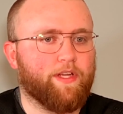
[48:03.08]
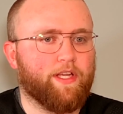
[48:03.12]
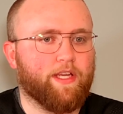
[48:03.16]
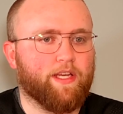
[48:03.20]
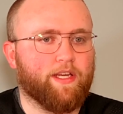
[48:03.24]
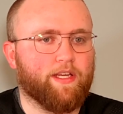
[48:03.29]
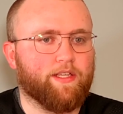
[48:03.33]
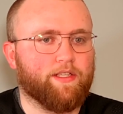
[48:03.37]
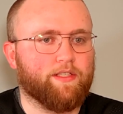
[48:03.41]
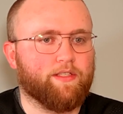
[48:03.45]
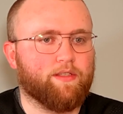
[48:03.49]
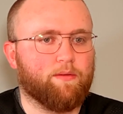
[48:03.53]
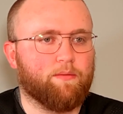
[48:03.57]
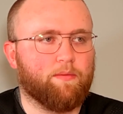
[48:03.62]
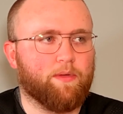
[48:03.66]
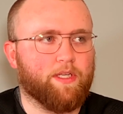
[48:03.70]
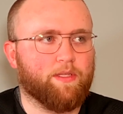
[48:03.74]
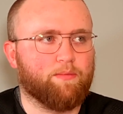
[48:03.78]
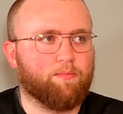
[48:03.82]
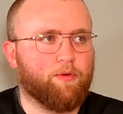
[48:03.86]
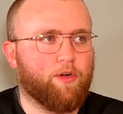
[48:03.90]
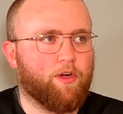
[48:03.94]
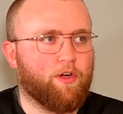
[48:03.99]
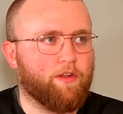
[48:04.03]
has the
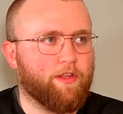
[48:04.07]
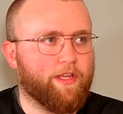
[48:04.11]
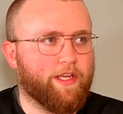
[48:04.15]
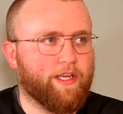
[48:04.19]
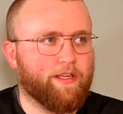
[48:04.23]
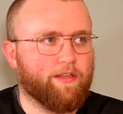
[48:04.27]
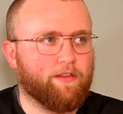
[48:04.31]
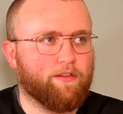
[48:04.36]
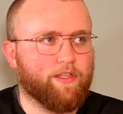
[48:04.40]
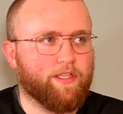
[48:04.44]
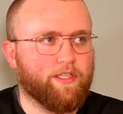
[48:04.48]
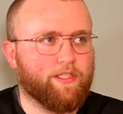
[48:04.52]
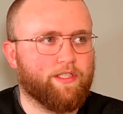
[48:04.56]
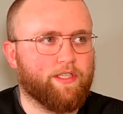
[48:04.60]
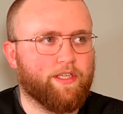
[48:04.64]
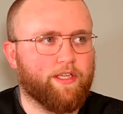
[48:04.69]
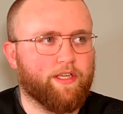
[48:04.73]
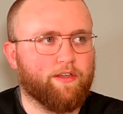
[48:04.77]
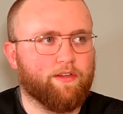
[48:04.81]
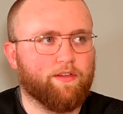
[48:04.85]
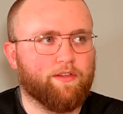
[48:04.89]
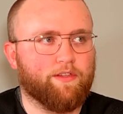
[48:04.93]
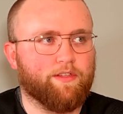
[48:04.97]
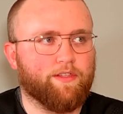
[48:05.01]
best ball handling
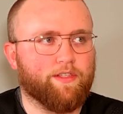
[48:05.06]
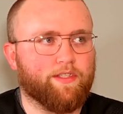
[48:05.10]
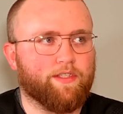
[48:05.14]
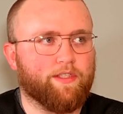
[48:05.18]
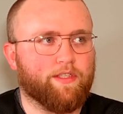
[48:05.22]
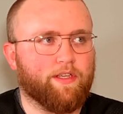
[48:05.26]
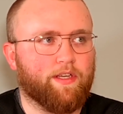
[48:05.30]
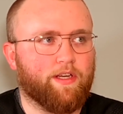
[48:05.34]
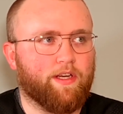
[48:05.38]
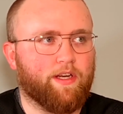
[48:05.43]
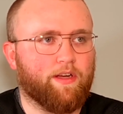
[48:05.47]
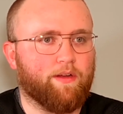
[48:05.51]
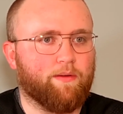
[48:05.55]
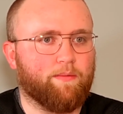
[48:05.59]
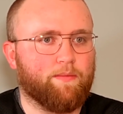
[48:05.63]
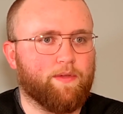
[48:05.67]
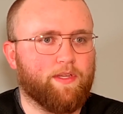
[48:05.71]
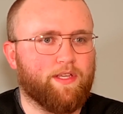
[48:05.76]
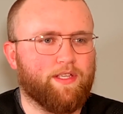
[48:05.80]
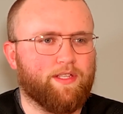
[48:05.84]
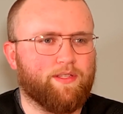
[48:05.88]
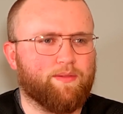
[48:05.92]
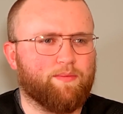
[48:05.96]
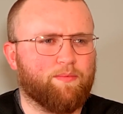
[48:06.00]
skills.
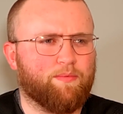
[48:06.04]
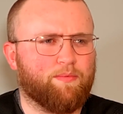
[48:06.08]
Next